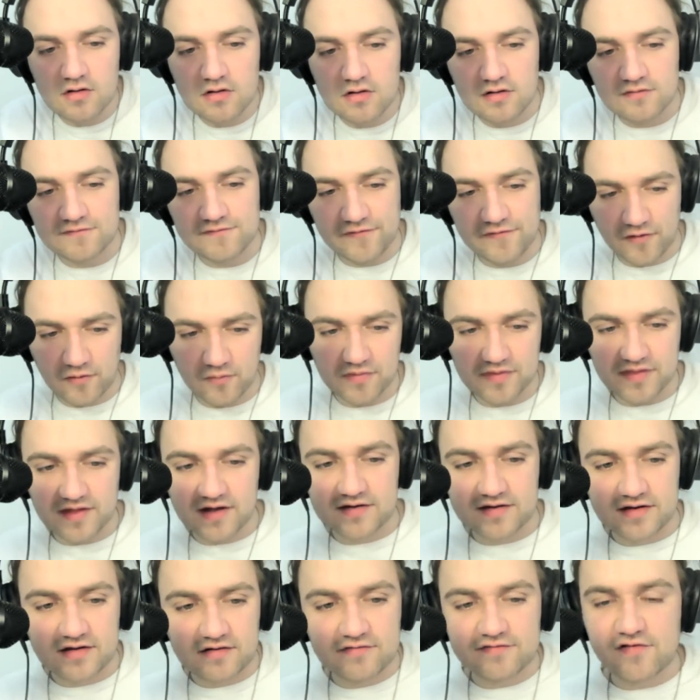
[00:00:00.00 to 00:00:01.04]
and flirt with the
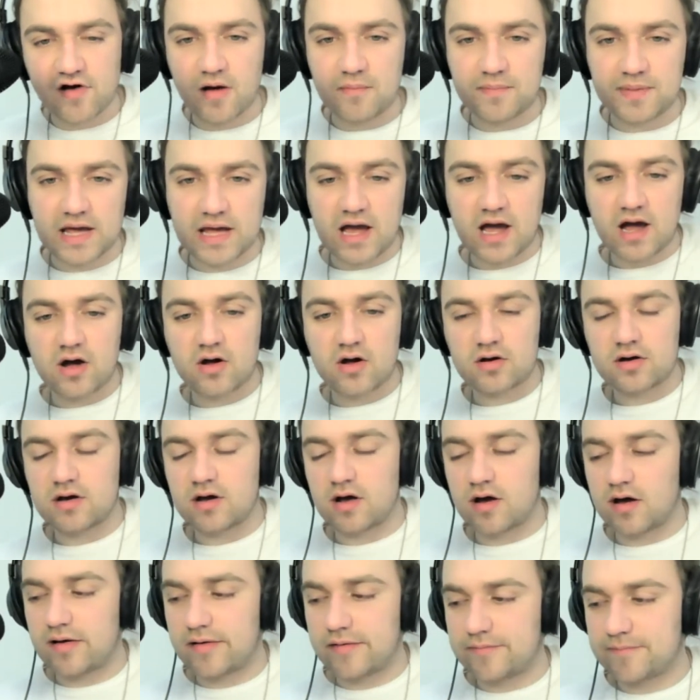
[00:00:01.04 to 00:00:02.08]
idea of dropping out.
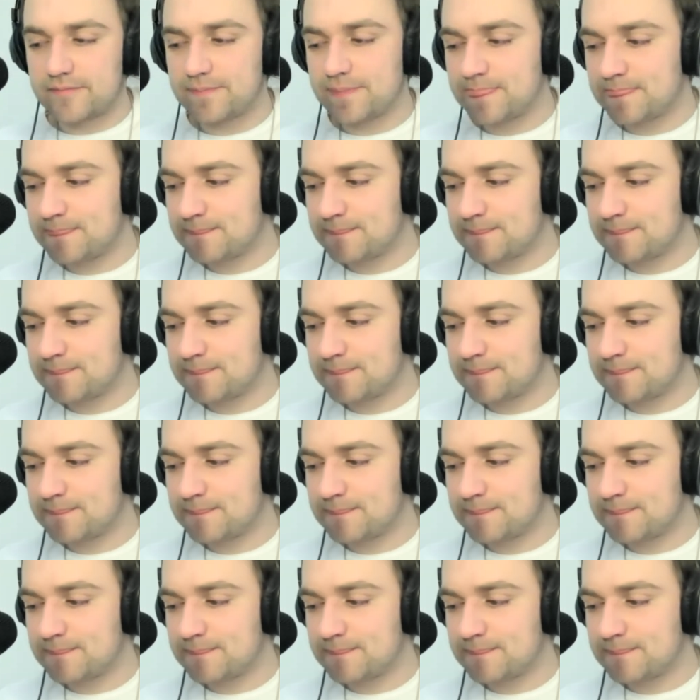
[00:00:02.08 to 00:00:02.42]
I